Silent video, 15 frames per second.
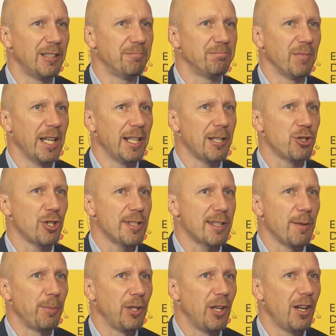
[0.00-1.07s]
energy
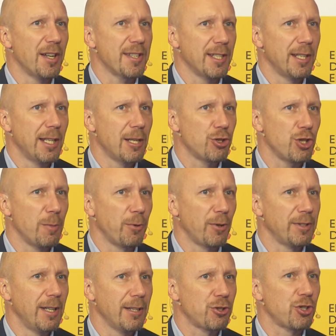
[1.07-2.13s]
supplies and energy
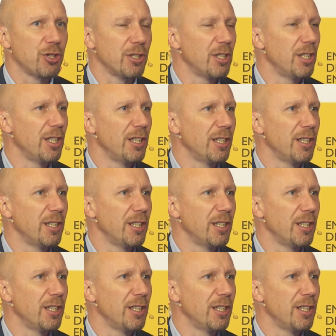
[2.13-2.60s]
production